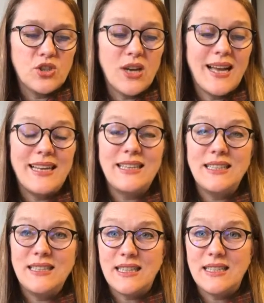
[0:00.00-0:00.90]

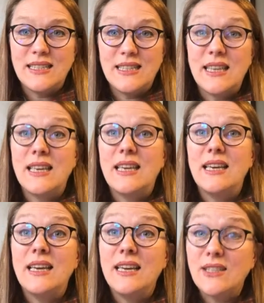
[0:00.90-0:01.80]
child is
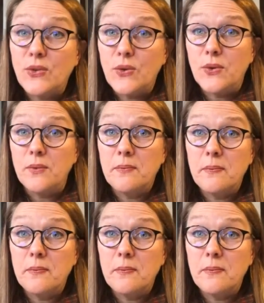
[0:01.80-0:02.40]
this who?